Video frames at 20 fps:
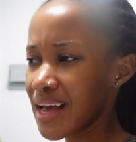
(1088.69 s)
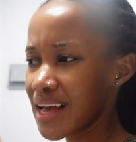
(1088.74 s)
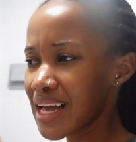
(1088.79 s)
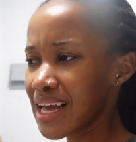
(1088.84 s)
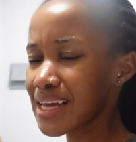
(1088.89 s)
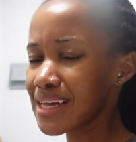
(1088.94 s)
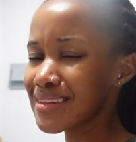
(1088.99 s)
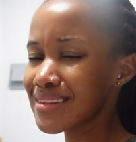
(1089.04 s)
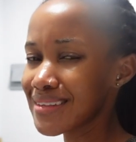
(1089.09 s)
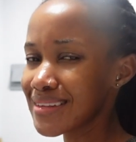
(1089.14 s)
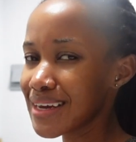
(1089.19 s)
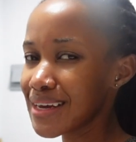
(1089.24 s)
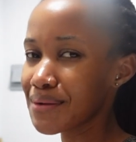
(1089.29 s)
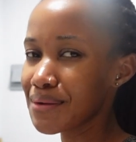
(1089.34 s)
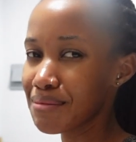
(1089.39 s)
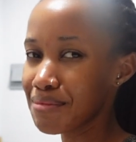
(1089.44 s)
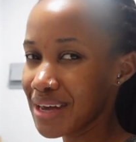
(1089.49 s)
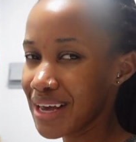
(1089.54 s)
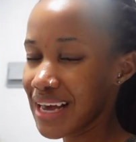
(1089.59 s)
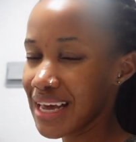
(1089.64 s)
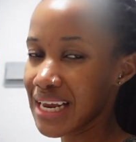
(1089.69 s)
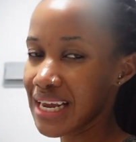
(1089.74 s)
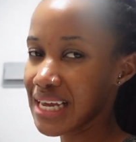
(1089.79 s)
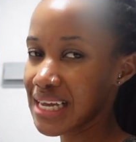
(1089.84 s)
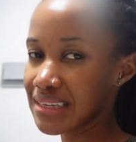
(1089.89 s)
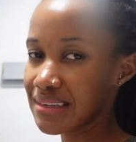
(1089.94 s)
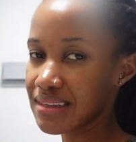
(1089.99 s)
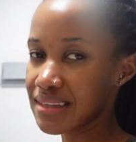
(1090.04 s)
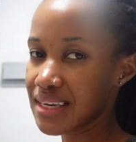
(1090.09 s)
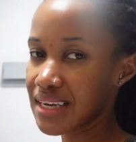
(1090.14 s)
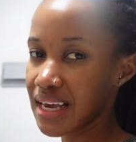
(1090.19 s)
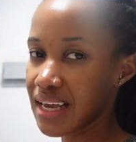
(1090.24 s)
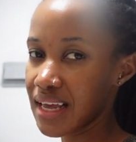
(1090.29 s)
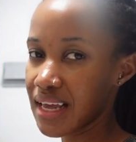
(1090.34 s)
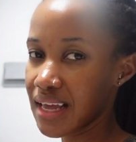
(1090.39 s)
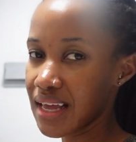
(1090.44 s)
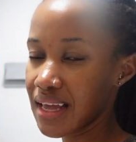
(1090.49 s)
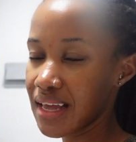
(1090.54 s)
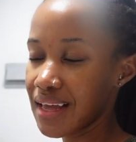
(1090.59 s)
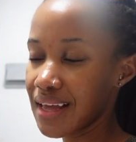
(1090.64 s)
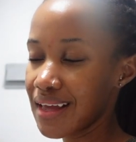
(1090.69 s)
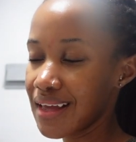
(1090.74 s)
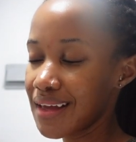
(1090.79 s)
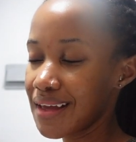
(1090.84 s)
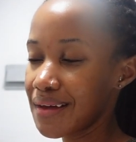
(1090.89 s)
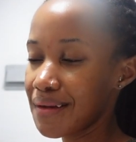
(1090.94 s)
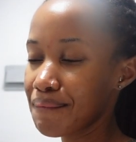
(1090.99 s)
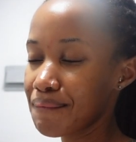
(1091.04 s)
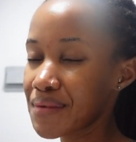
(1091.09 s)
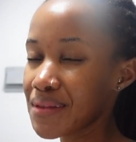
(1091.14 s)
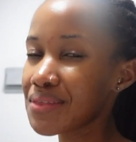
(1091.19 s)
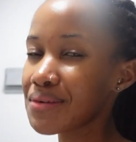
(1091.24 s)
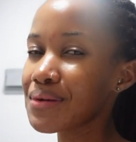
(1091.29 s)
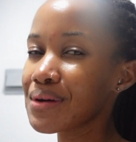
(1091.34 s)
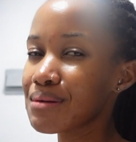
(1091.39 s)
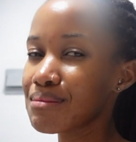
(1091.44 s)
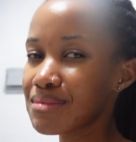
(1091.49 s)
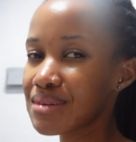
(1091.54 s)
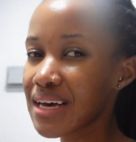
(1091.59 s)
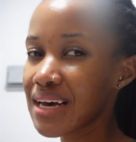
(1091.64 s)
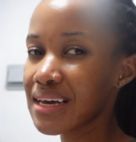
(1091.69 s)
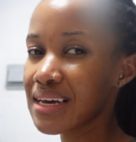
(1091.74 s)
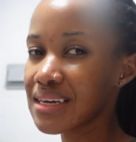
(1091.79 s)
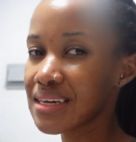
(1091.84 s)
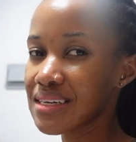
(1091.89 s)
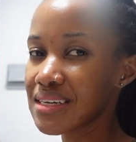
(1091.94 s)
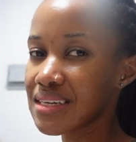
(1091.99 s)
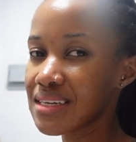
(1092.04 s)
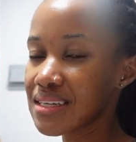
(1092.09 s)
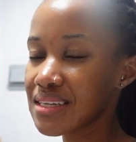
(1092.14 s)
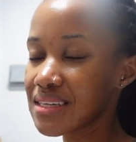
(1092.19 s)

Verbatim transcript: again today when we had it yesterday. But the way I'm tired,